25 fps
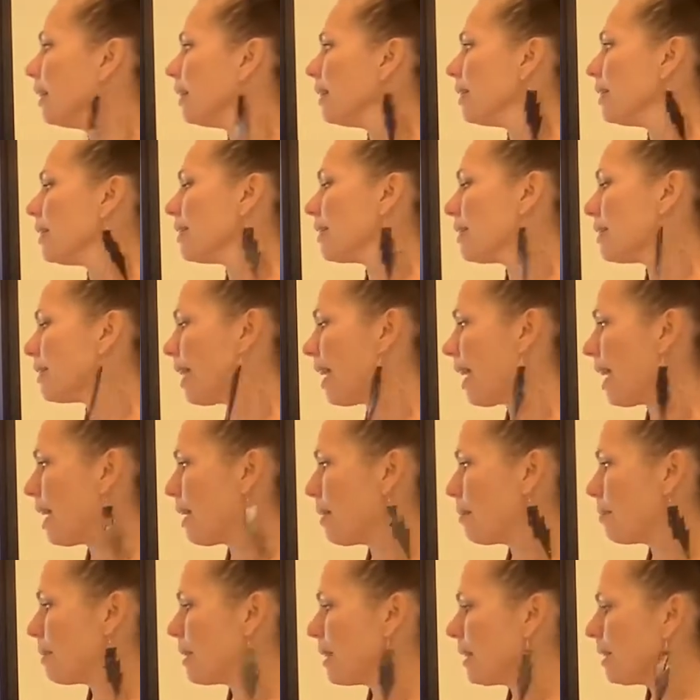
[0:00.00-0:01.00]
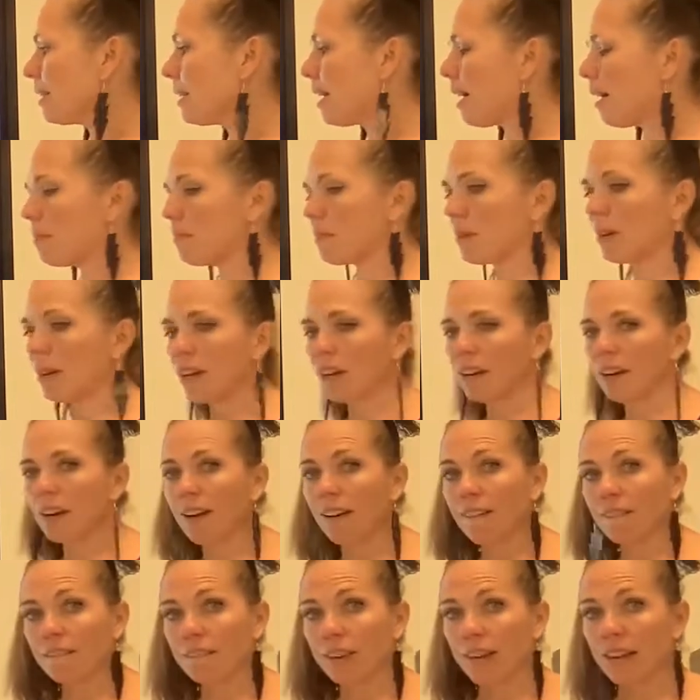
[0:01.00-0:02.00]
Same number
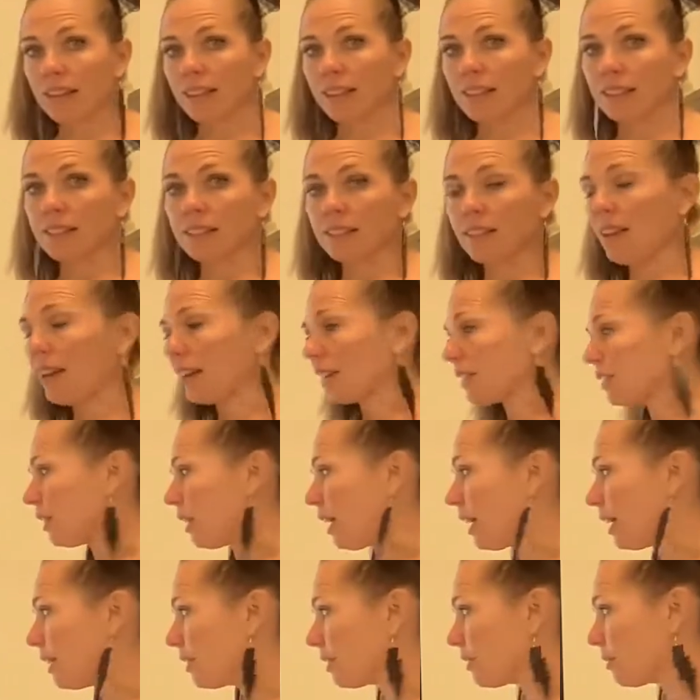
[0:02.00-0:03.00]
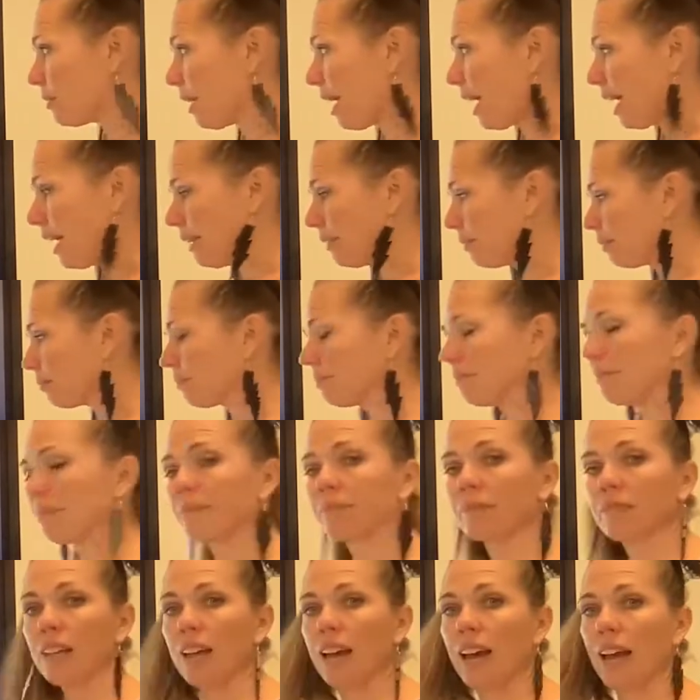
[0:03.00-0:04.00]
of valence electrons, right?
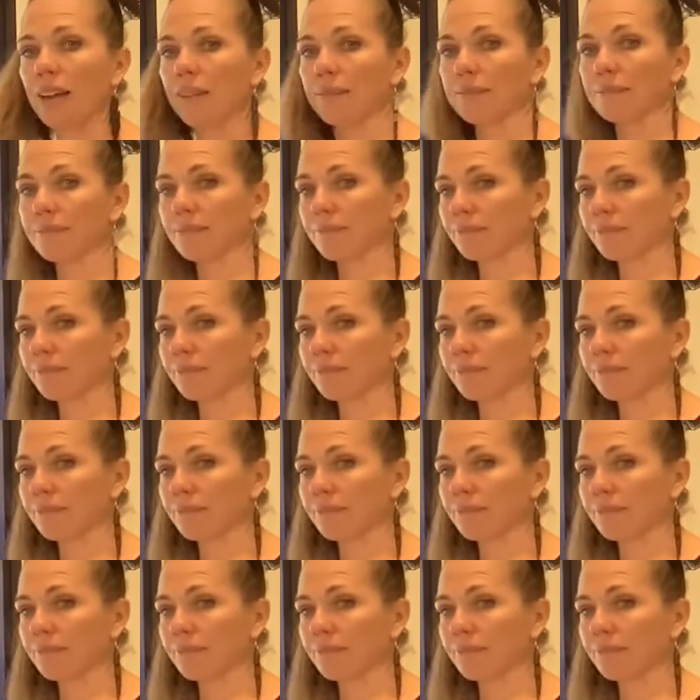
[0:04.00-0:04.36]
Okay.